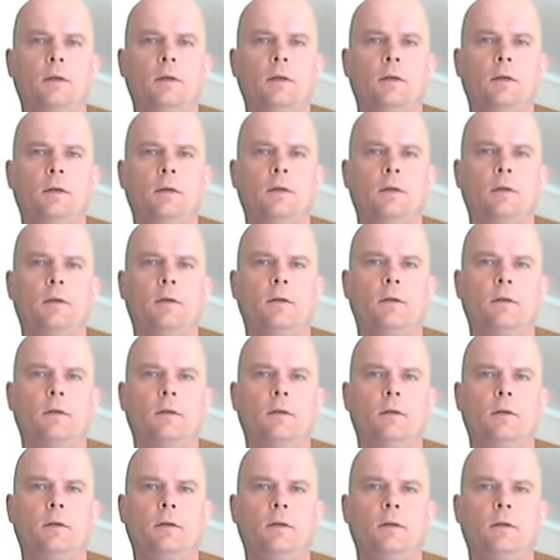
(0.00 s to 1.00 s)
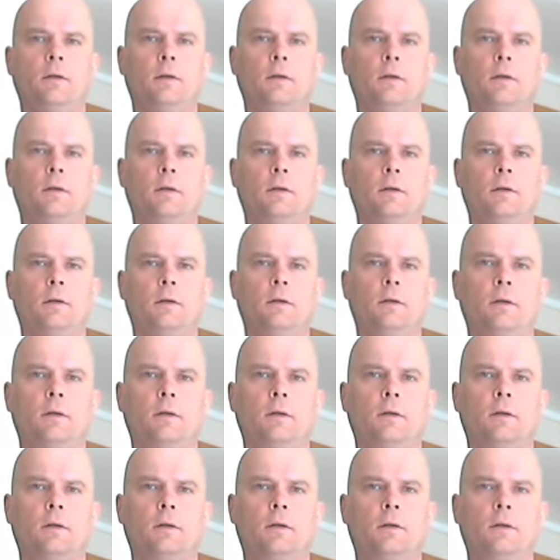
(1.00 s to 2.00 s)

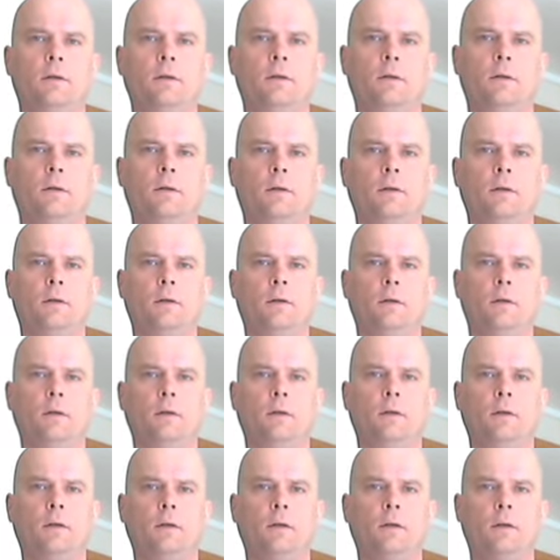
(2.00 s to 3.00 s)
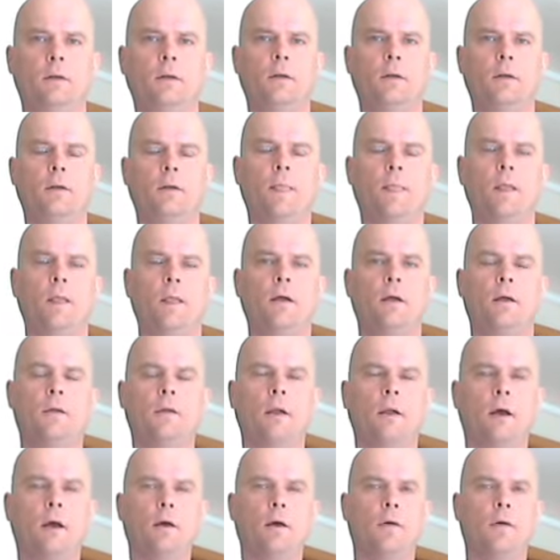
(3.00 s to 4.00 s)

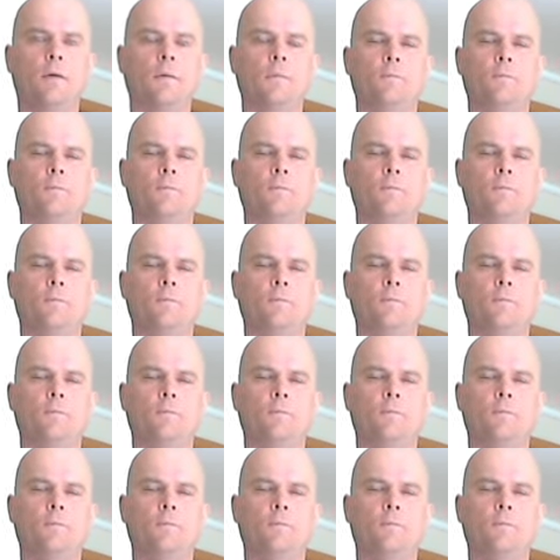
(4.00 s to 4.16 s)
No one is speaking in this clip.